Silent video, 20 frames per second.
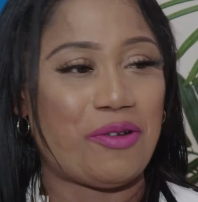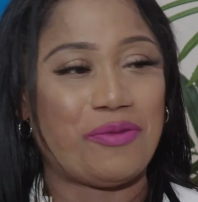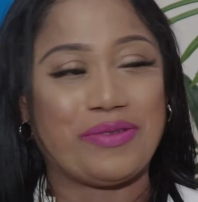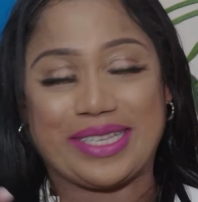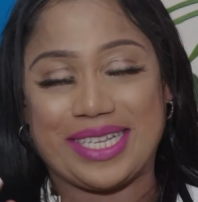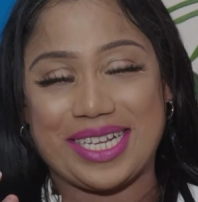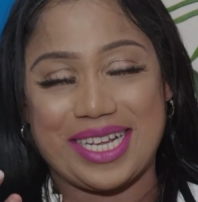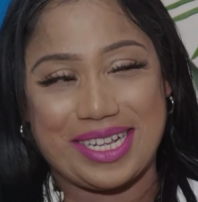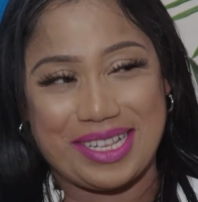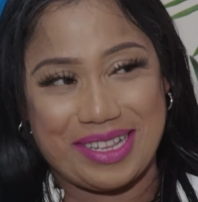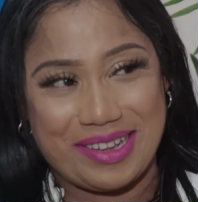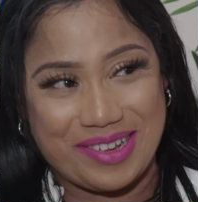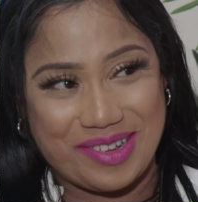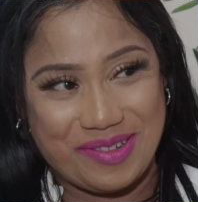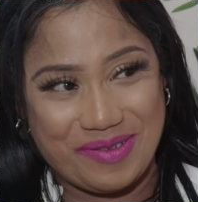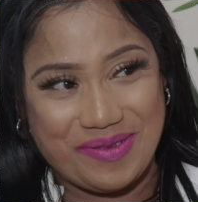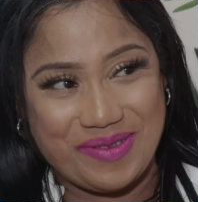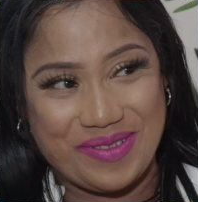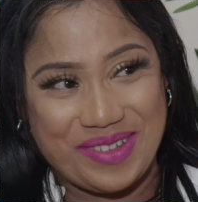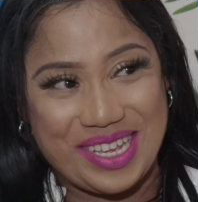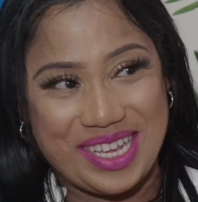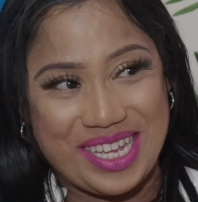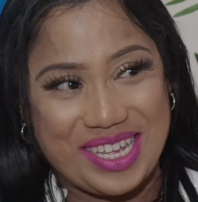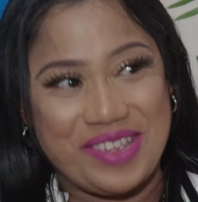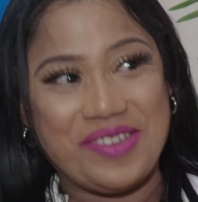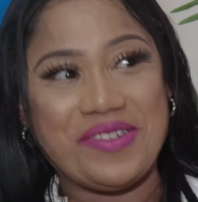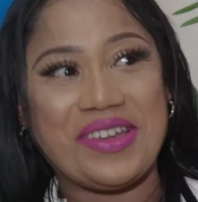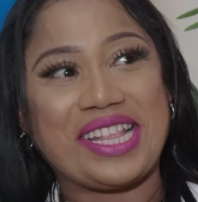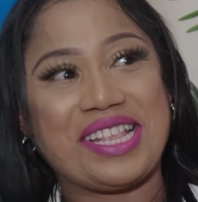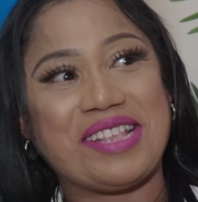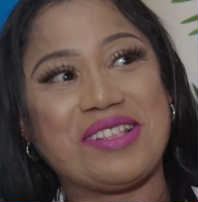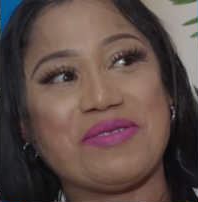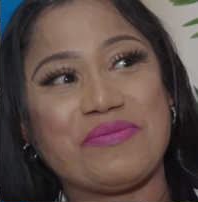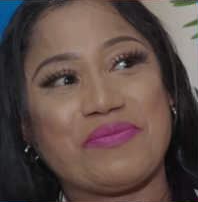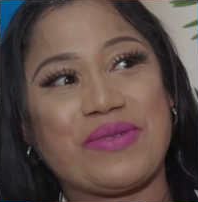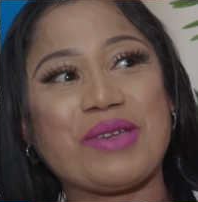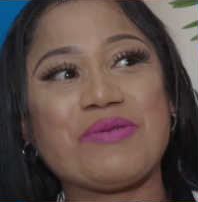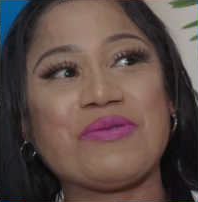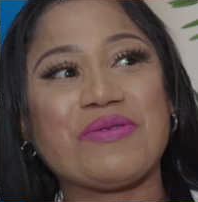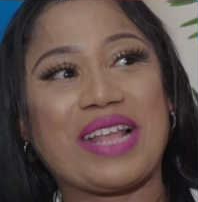And obviously, I know you ended
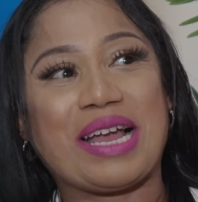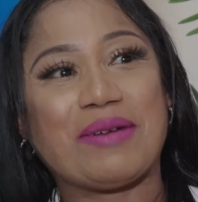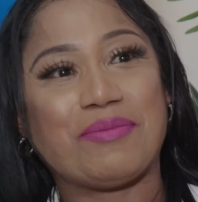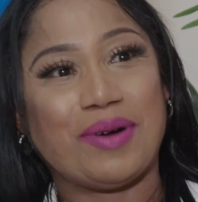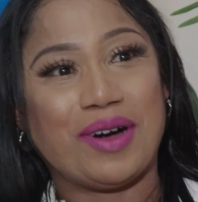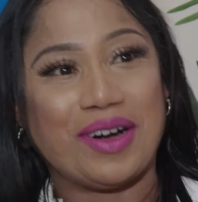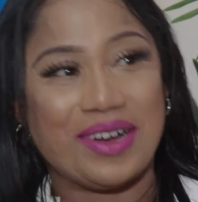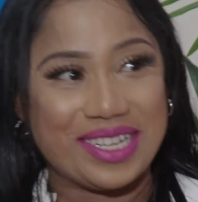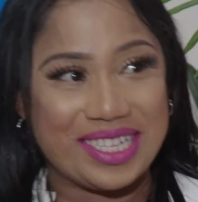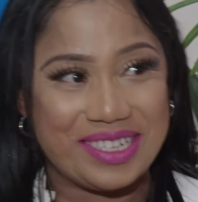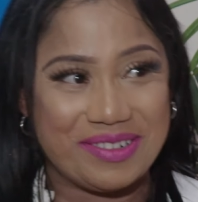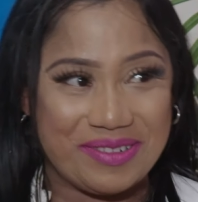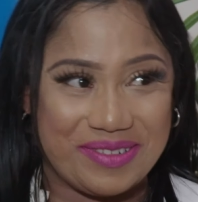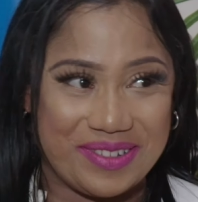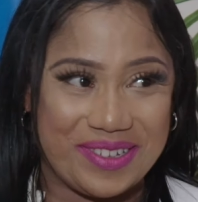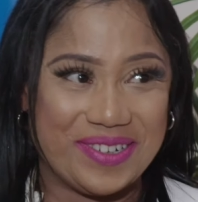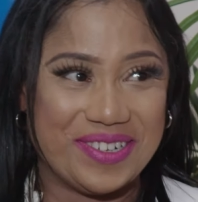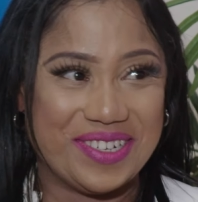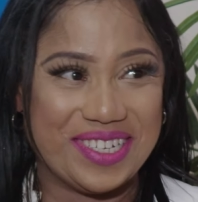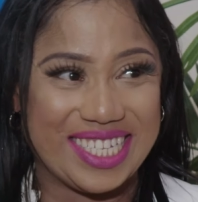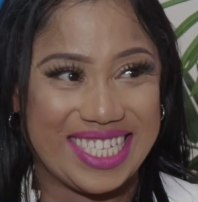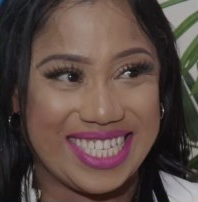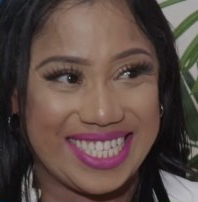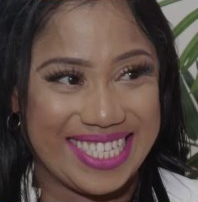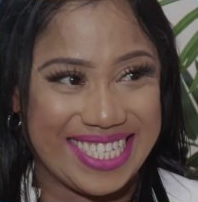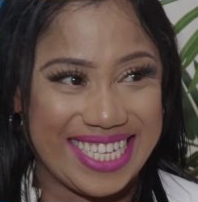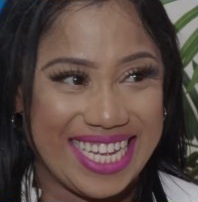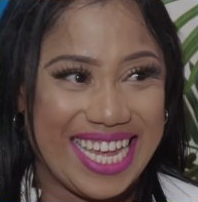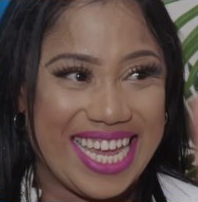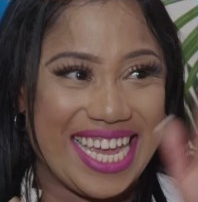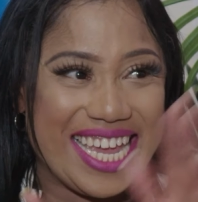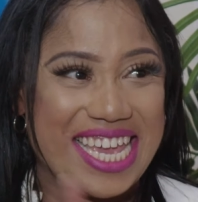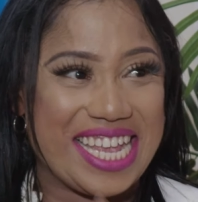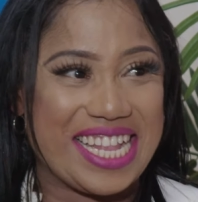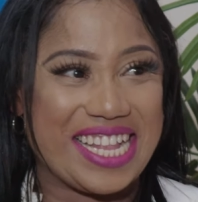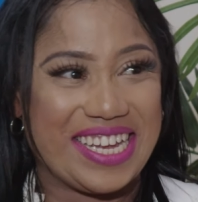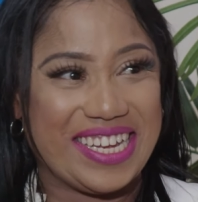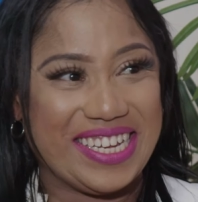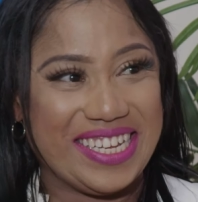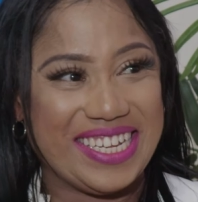up being with that partner of yours,
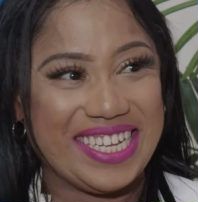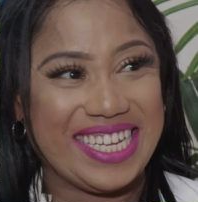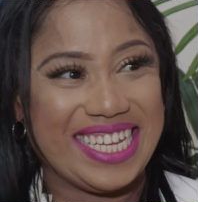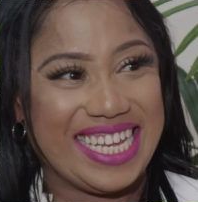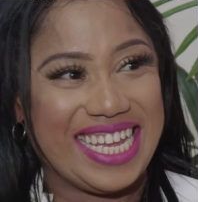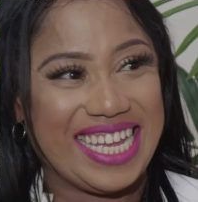you know,